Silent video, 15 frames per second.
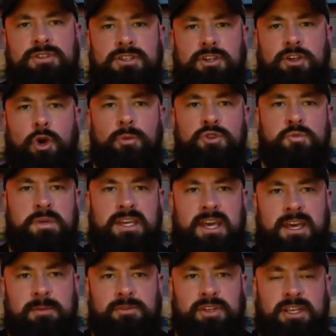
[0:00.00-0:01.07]
And it almost
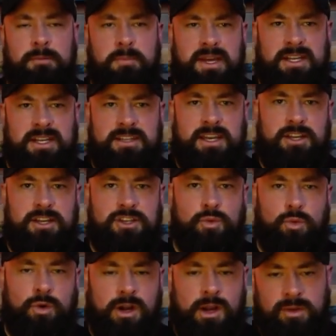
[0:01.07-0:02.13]
became like a meditation
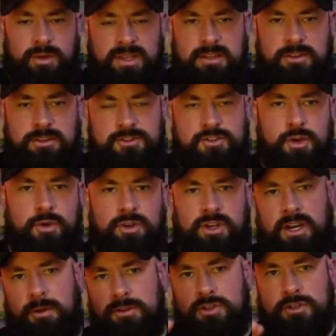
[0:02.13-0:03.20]
where I would get in the zone
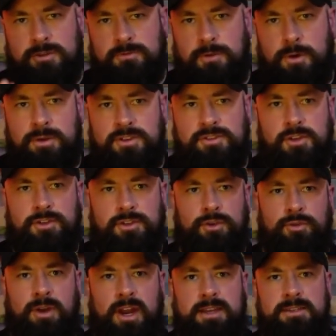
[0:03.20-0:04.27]
and I would just focus on the
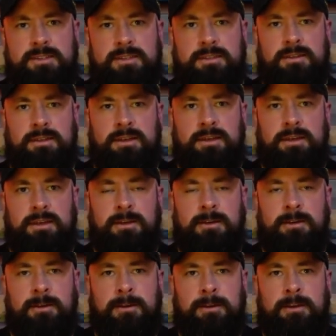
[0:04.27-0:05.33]
horizon
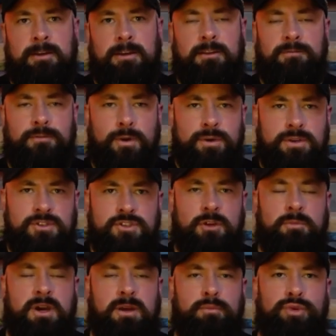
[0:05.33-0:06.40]
and focus
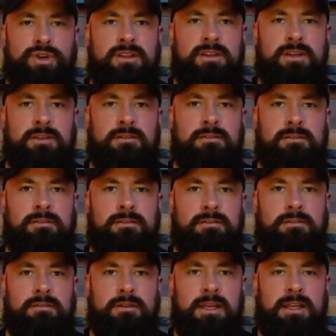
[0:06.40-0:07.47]
on my breathing
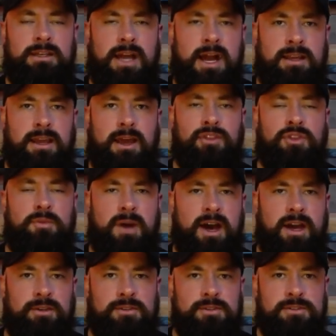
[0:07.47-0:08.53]
and knock out the
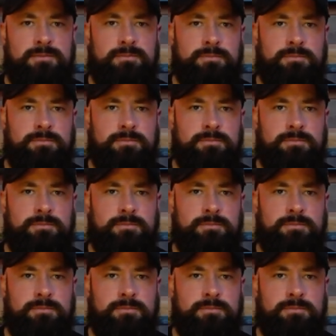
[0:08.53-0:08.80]
miles.